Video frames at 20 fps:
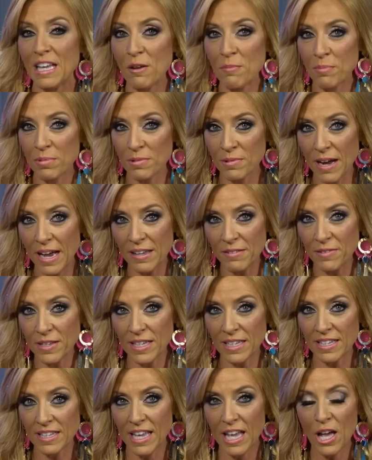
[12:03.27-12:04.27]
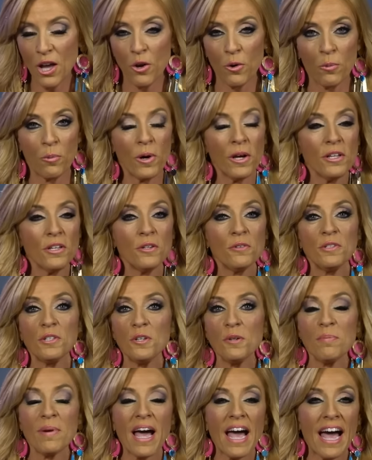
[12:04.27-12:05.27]
in private. What you
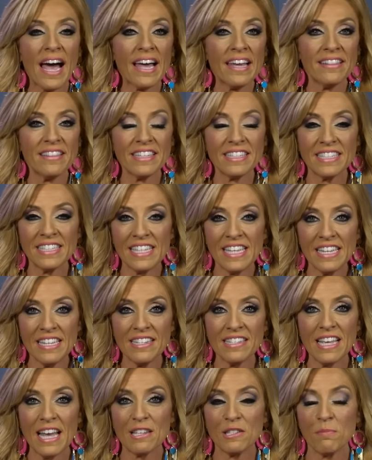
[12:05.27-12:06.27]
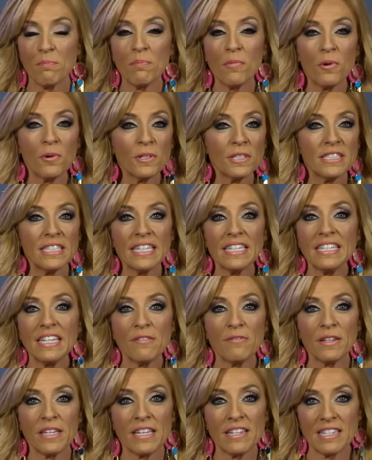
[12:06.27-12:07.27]
do behind the scenes has more
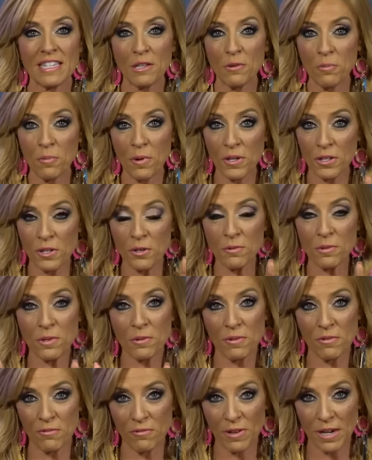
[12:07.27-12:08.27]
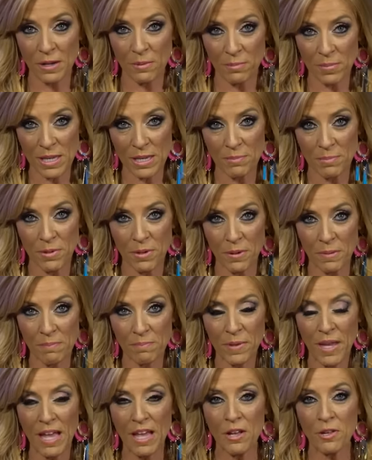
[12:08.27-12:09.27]
significance than what you do in front of people.
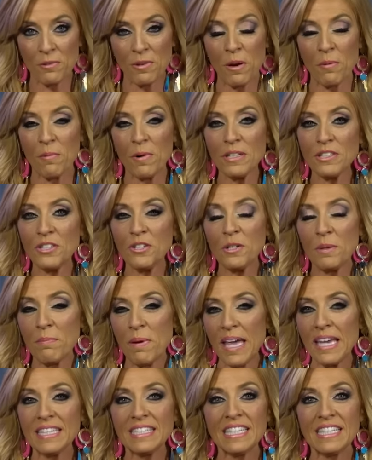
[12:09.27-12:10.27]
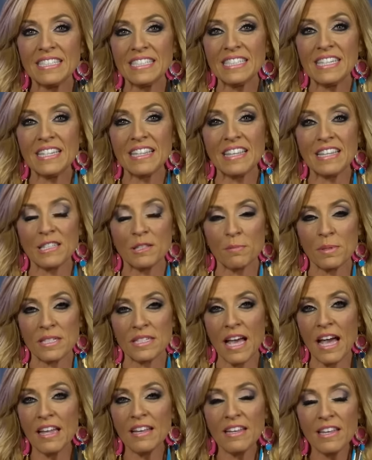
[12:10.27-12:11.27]
So I want you to pay attention to this, because
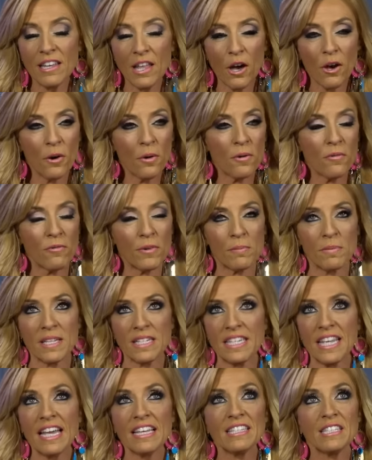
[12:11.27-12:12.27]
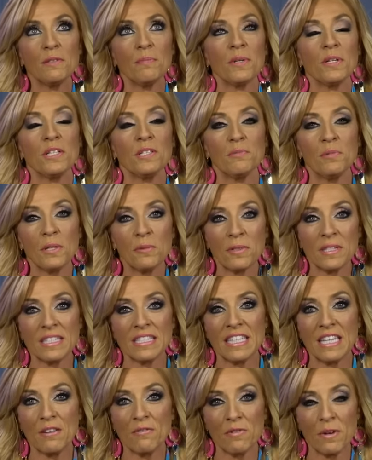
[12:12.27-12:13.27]
I know from the testimonies we
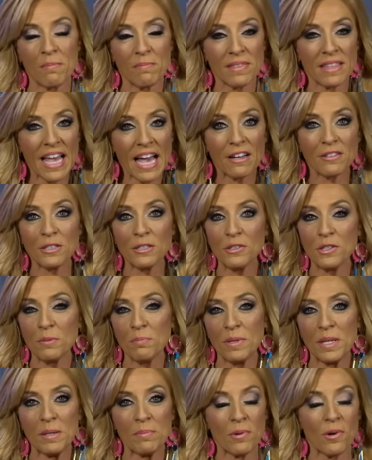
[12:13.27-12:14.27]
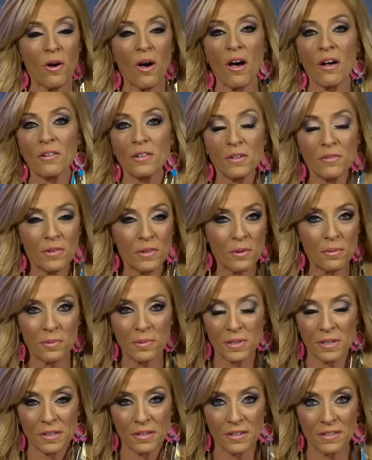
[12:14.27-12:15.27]
receive from thousands of people all over the
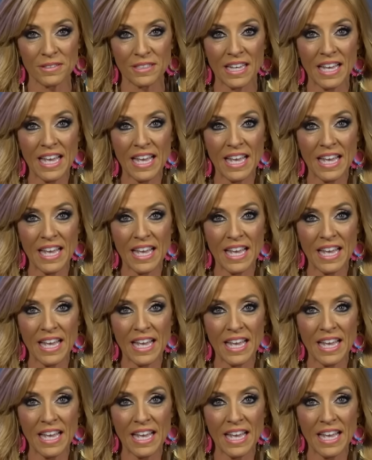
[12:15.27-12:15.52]
world